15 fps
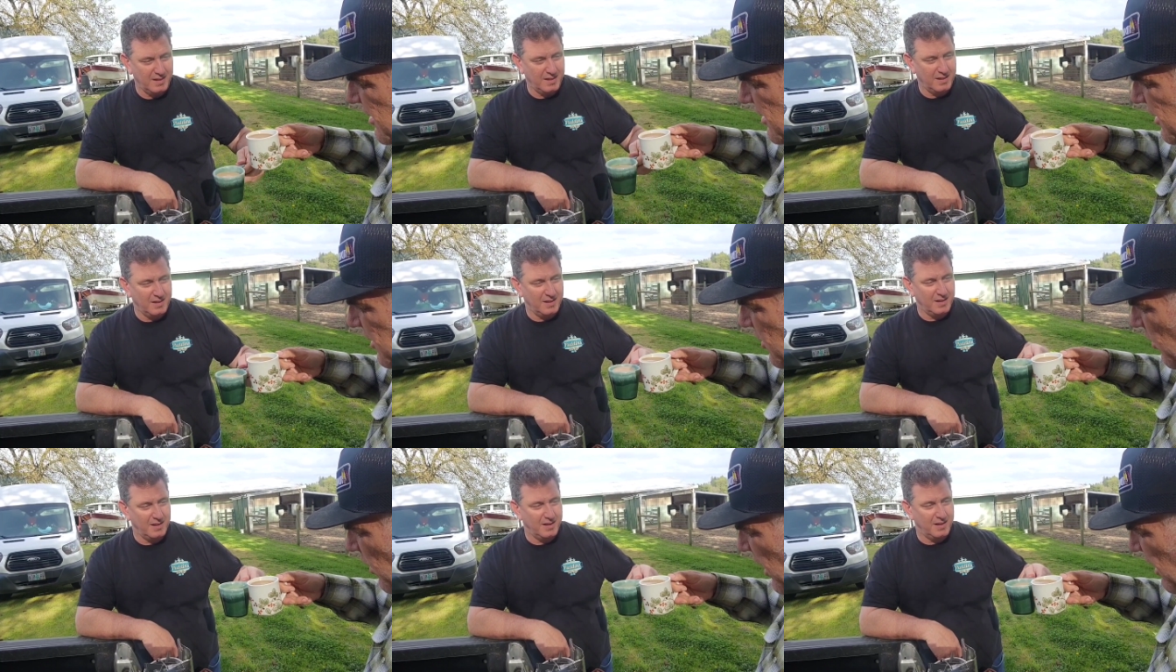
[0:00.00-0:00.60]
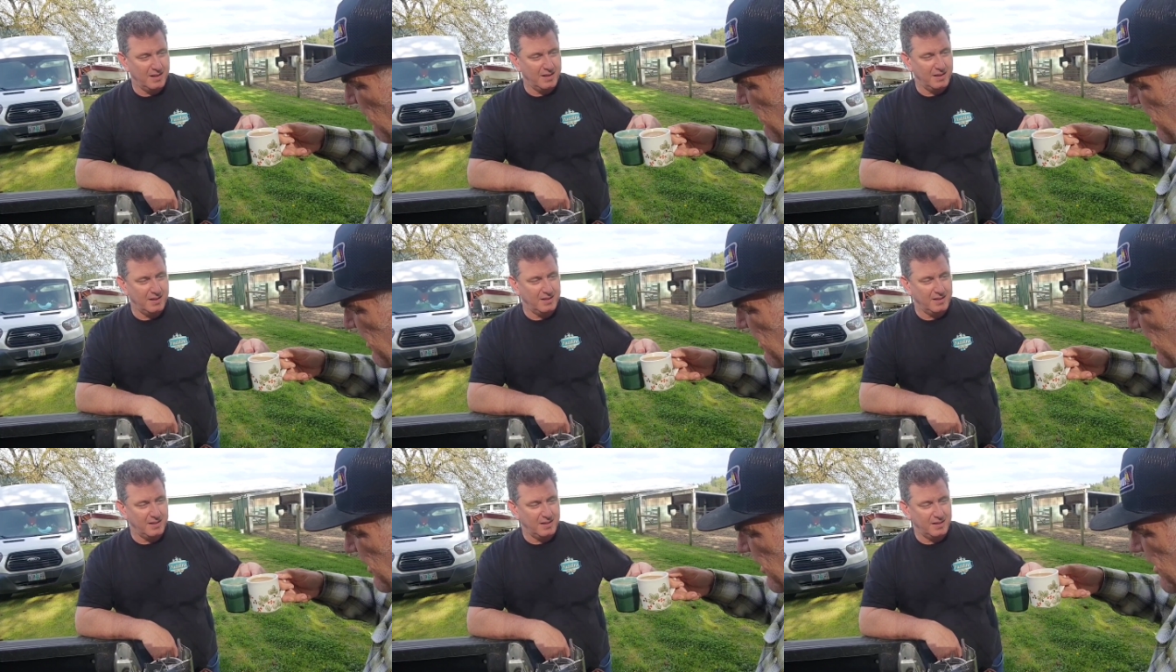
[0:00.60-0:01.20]
to you, Ralph.
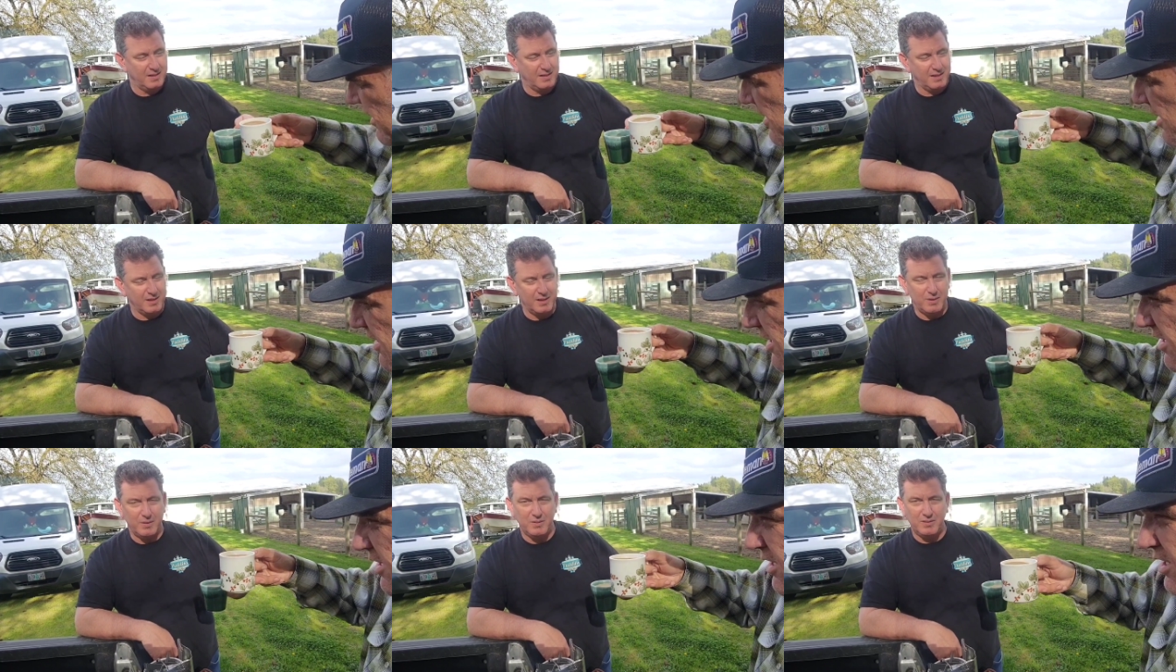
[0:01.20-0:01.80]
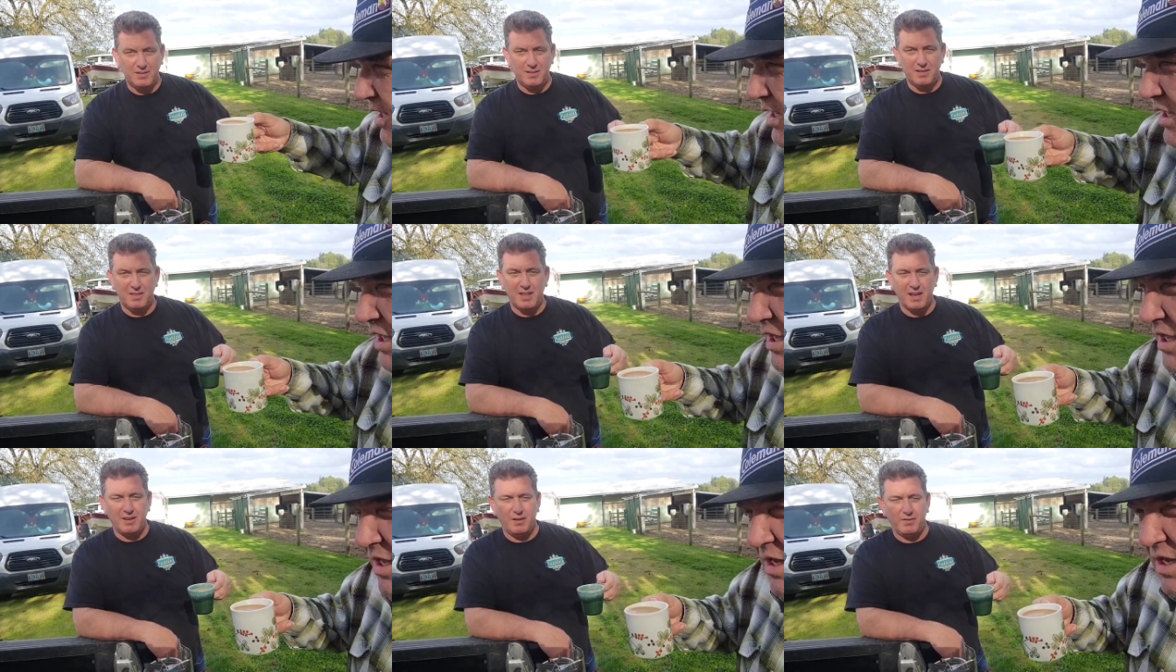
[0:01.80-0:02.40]
To you. Thank